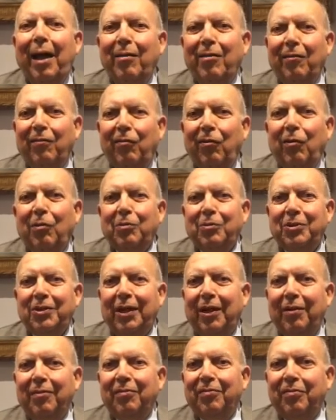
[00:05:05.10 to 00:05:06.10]
other
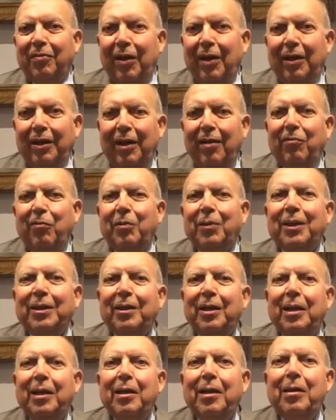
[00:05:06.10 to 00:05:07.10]
forms of government,